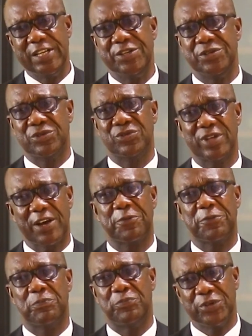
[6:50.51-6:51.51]
lead you to that
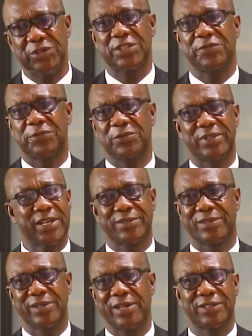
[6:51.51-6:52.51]
beautiful
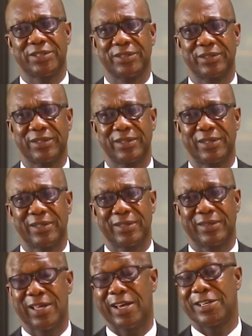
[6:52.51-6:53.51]
destination
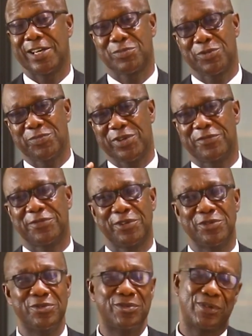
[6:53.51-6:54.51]
that He has prepared
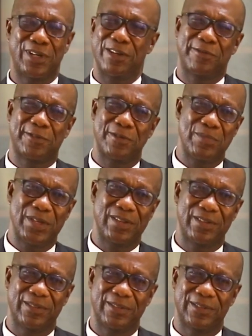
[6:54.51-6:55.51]
for you and for me.
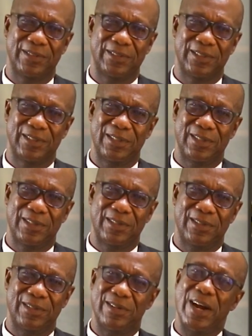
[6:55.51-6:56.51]

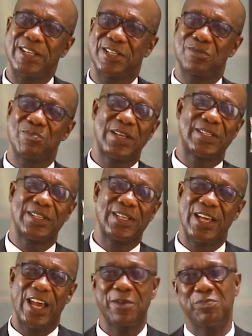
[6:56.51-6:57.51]
Grace,
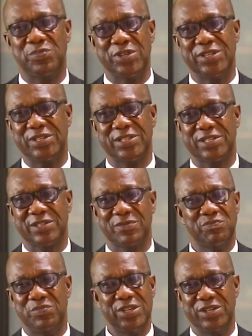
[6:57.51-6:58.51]
mercy, and peace
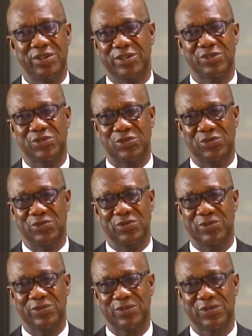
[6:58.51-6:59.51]
be unto
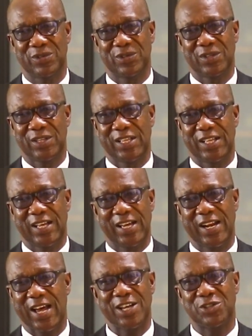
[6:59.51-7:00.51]

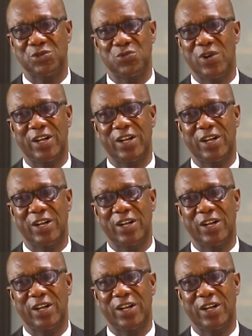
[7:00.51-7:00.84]
you. And as you